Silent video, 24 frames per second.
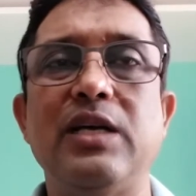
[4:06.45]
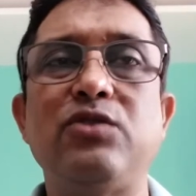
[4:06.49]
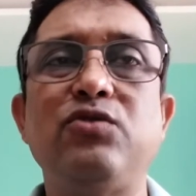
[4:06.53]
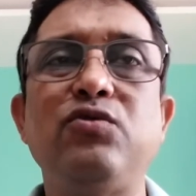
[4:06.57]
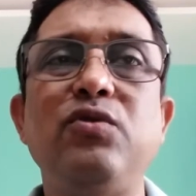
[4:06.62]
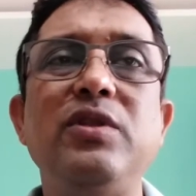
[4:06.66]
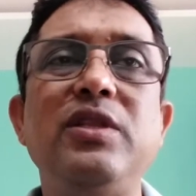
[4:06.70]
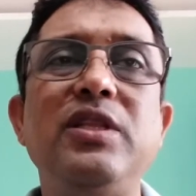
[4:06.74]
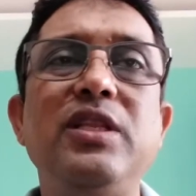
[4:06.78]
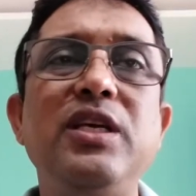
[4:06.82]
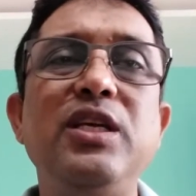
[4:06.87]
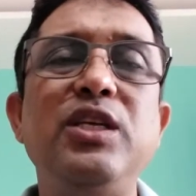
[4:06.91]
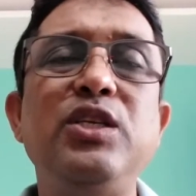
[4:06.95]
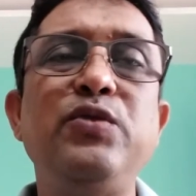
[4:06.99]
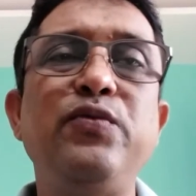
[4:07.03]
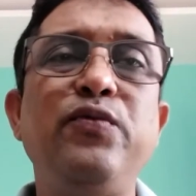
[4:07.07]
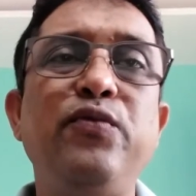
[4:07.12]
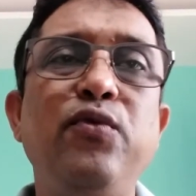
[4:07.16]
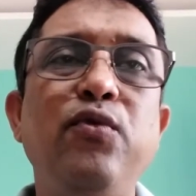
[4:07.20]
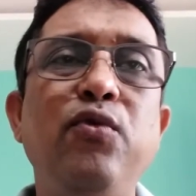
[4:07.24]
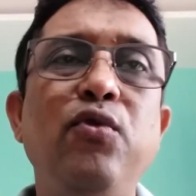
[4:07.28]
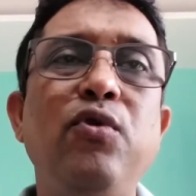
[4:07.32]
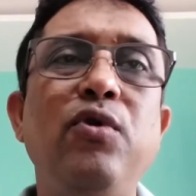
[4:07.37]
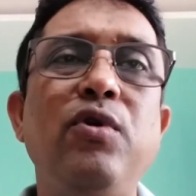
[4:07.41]
So these
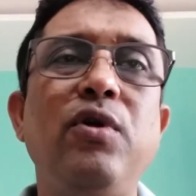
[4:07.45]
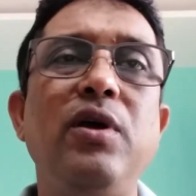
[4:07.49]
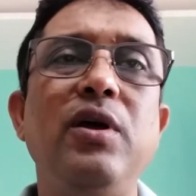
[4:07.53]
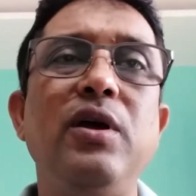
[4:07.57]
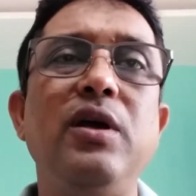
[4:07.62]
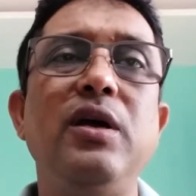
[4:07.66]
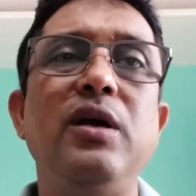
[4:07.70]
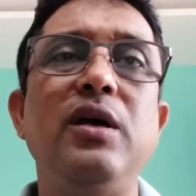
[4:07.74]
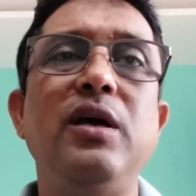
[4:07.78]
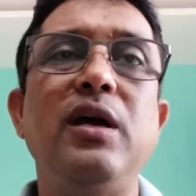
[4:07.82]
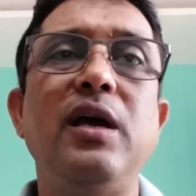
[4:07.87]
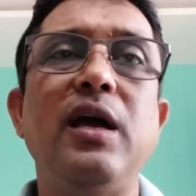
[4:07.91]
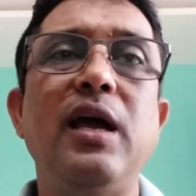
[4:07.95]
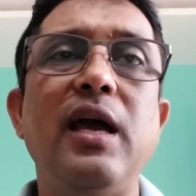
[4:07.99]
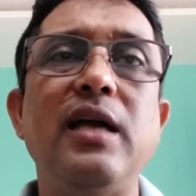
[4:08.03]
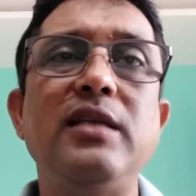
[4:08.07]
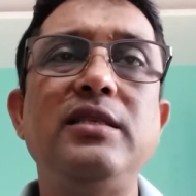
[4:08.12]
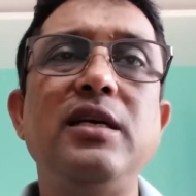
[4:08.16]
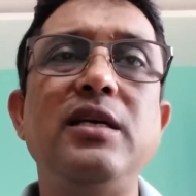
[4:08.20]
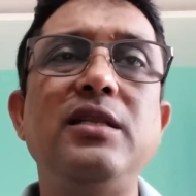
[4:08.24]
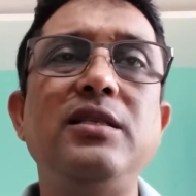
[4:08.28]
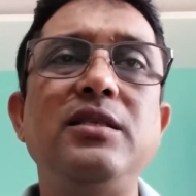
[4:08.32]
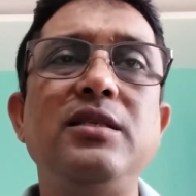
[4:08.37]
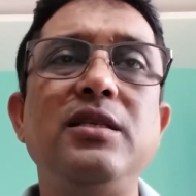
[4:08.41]
four
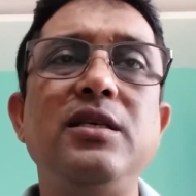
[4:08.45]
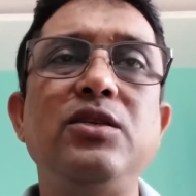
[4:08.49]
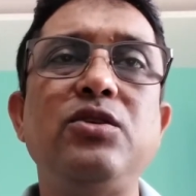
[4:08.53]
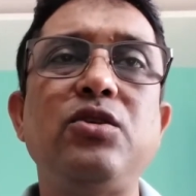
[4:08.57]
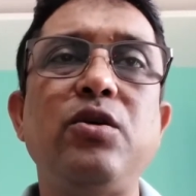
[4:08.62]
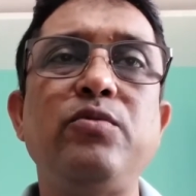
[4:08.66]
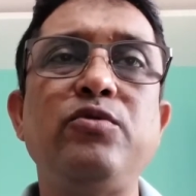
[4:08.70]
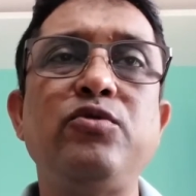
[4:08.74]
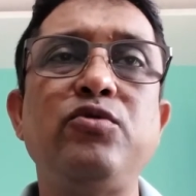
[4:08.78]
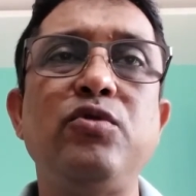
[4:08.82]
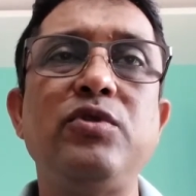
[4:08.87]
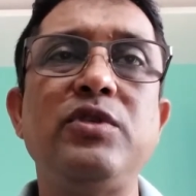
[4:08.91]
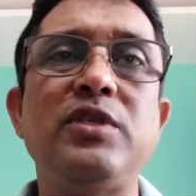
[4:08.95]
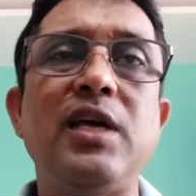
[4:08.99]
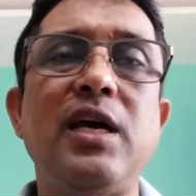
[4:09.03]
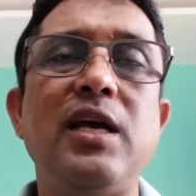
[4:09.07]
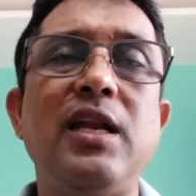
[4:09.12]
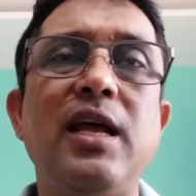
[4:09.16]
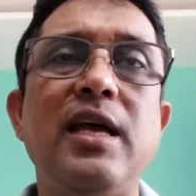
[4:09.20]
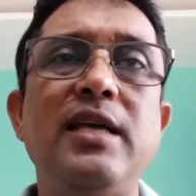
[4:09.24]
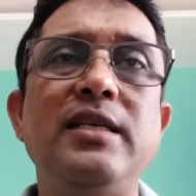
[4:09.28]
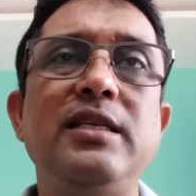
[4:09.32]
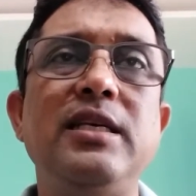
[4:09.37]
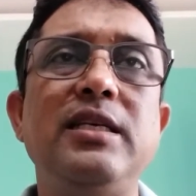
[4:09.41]
agencies of
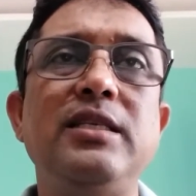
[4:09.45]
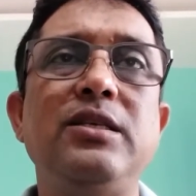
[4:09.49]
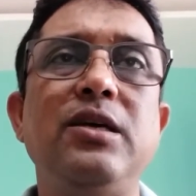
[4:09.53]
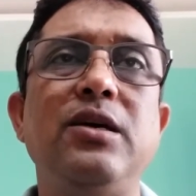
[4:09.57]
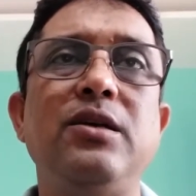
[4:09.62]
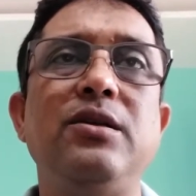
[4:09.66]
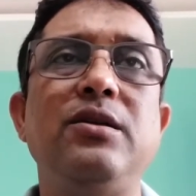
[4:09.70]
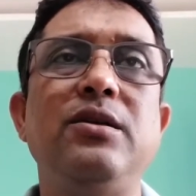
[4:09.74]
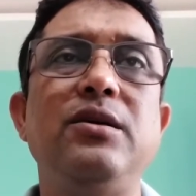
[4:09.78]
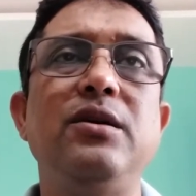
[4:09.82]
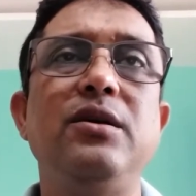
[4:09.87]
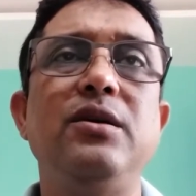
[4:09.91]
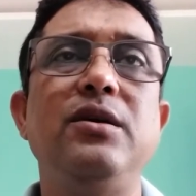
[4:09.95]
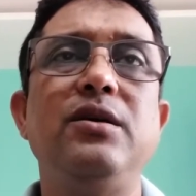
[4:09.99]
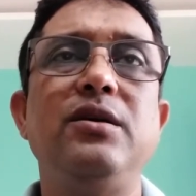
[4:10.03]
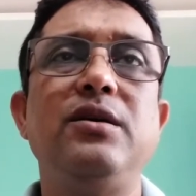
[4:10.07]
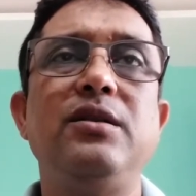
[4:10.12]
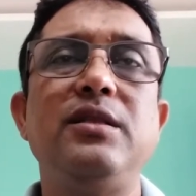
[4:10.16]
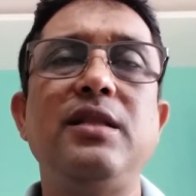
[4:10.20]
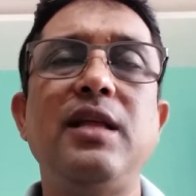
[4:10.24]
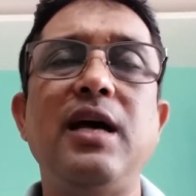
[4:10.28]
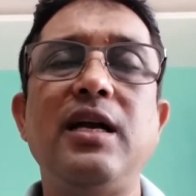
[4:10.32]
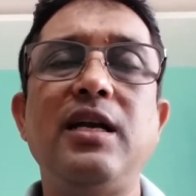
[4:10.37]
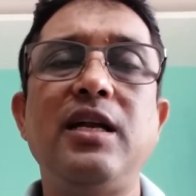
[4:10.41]
socialization
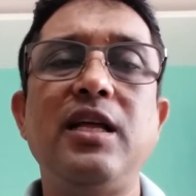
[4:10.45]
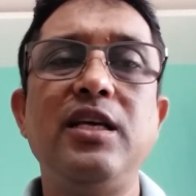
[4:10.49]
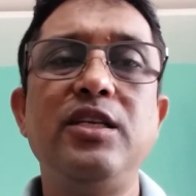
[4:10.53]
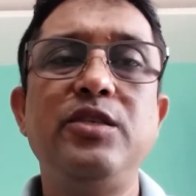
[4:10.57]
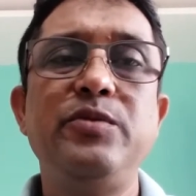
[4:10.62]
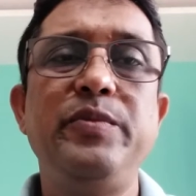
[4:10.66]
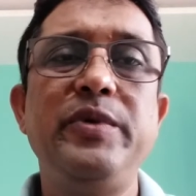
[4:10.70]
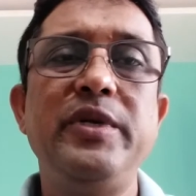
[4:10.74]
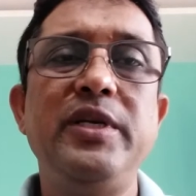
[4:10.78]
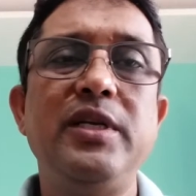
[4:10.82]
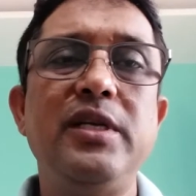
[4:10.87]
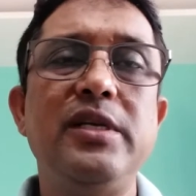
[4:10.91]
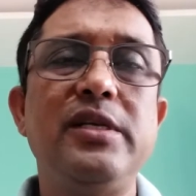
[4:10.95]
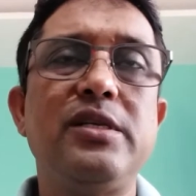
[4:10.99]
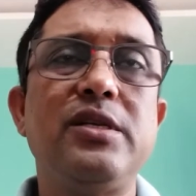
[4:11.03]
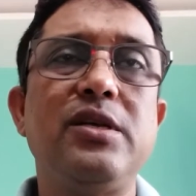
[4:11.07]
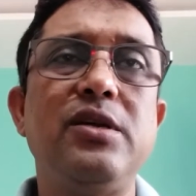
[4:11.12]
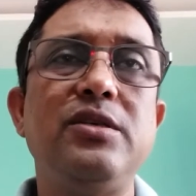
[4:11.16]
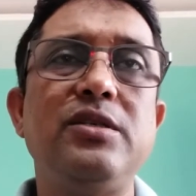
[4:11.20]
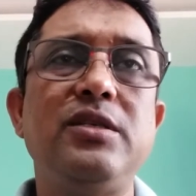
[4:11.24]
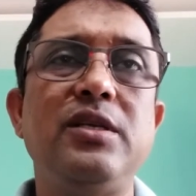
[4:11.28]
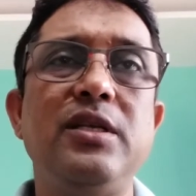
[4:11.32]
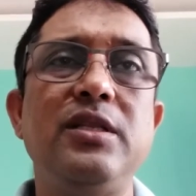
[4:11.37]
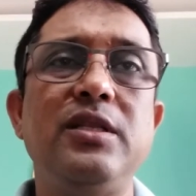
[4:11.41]
that has been
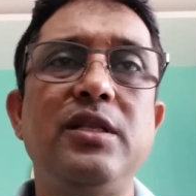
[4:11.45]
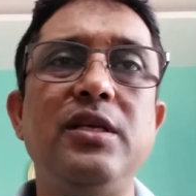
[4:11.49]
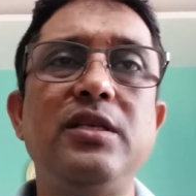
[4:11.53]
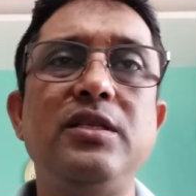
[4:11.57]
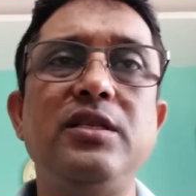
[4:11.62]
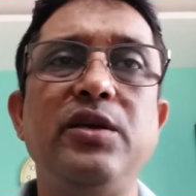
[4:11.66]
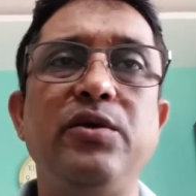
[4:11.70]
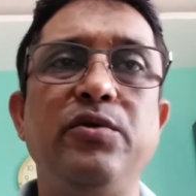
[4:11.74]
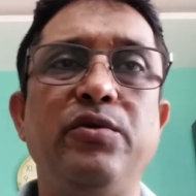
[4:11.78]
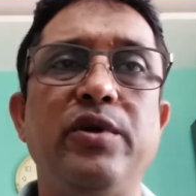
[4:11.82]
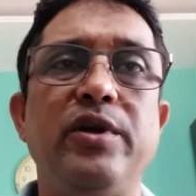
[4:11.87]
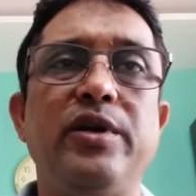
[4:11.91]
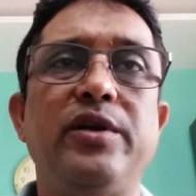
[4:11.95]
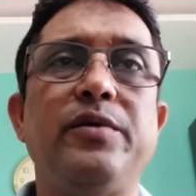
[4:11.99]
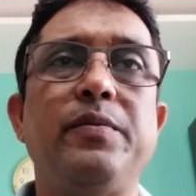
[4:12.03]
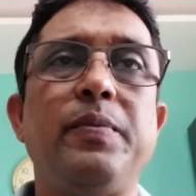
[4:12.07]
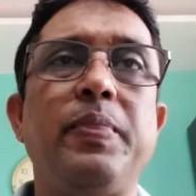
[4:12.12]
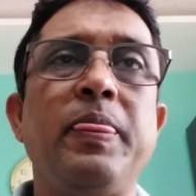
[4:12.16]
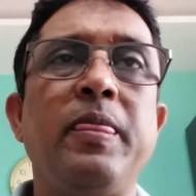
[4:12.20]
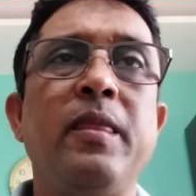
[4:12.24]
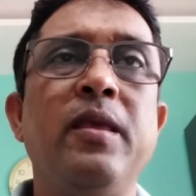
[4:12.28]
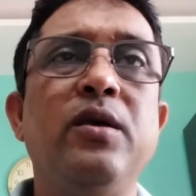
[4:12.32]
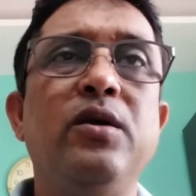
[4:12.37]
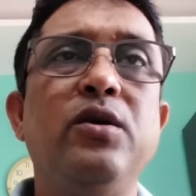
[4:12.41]
discussed in this unit.
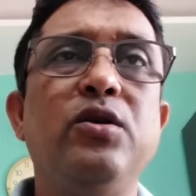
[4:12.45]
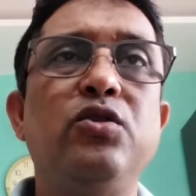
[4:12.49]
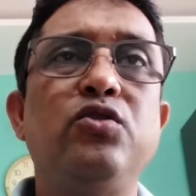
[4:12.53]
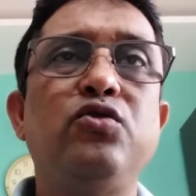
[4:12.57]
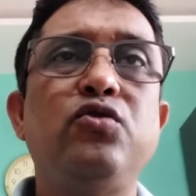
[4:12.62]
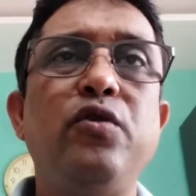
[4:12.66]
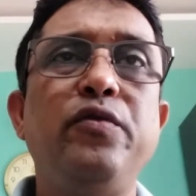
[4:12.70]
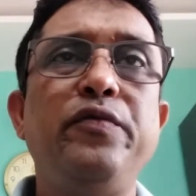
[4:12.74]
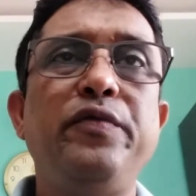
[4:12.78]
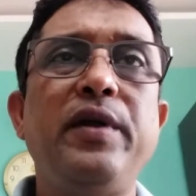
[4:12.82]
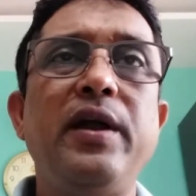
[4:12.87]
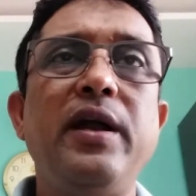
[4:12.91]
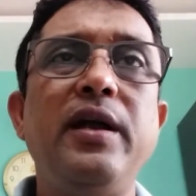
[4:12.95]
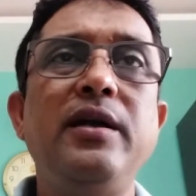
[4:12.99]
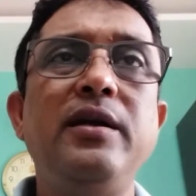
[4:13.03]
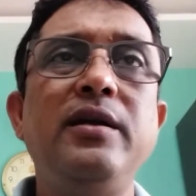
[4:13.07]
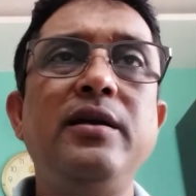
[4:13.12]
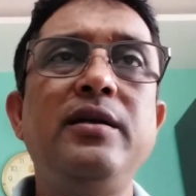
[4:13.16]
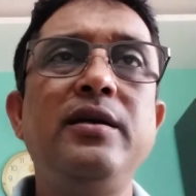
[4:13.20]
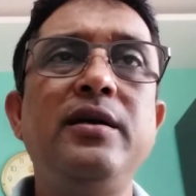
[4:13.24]
So friend,